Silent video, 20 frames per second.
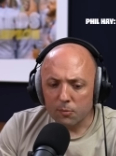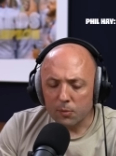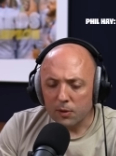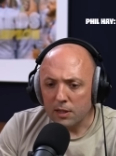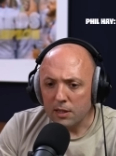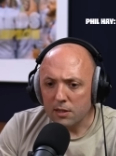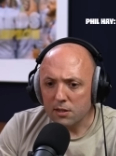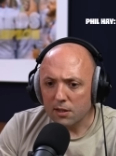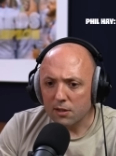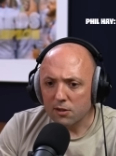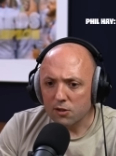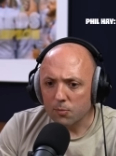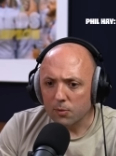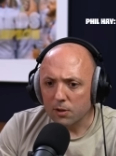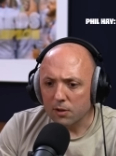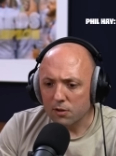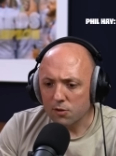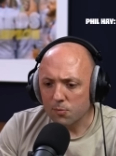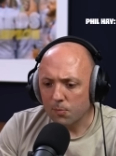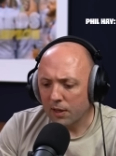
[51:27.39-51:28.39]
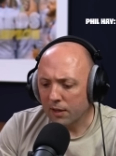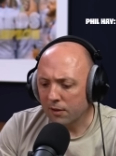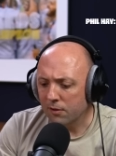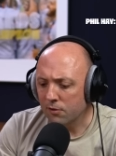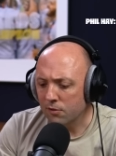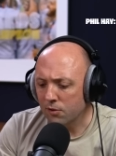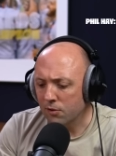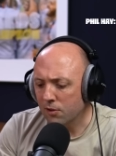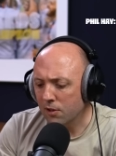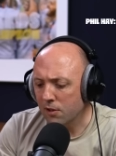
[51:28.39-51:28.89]
But he said to me this back in
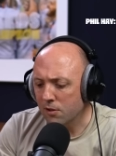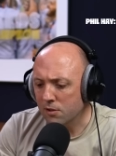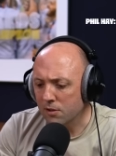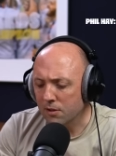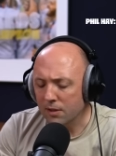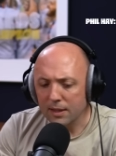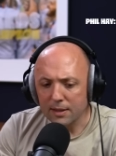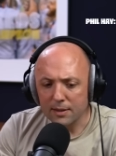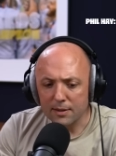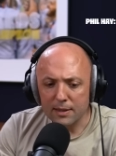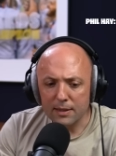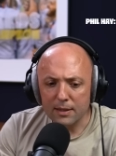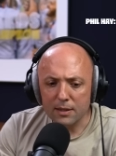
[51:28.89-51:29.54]
2019.